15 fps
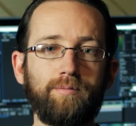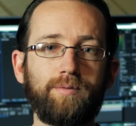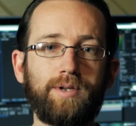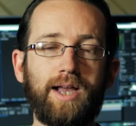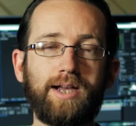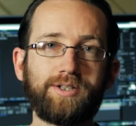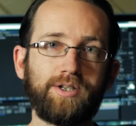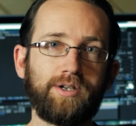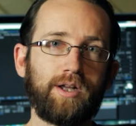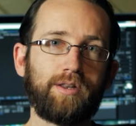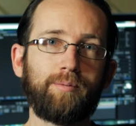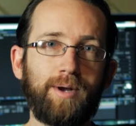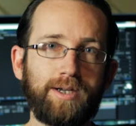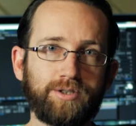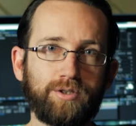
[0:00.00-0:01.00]
cast
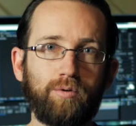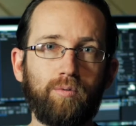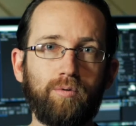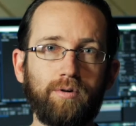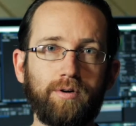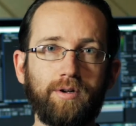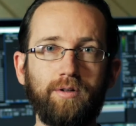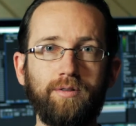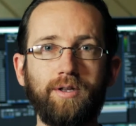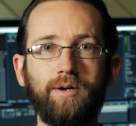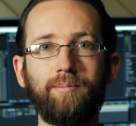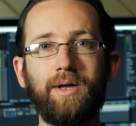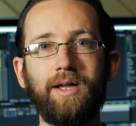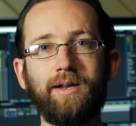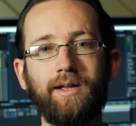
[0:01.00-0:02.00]
another magical ward on
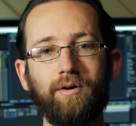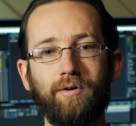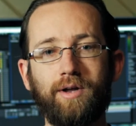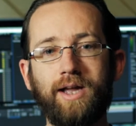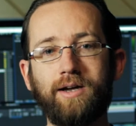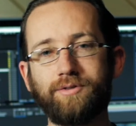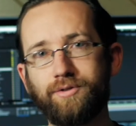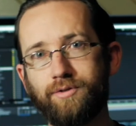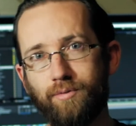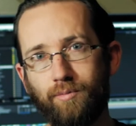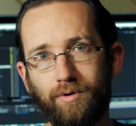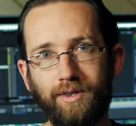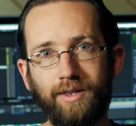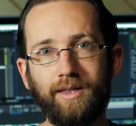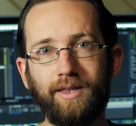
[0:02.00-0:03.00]
them, and it'll cancel the
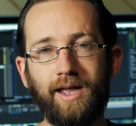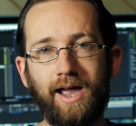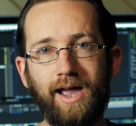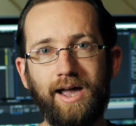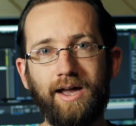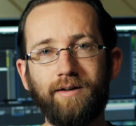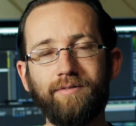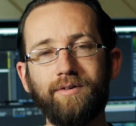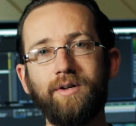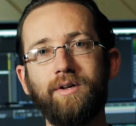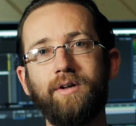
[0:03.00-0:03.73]
one that they have,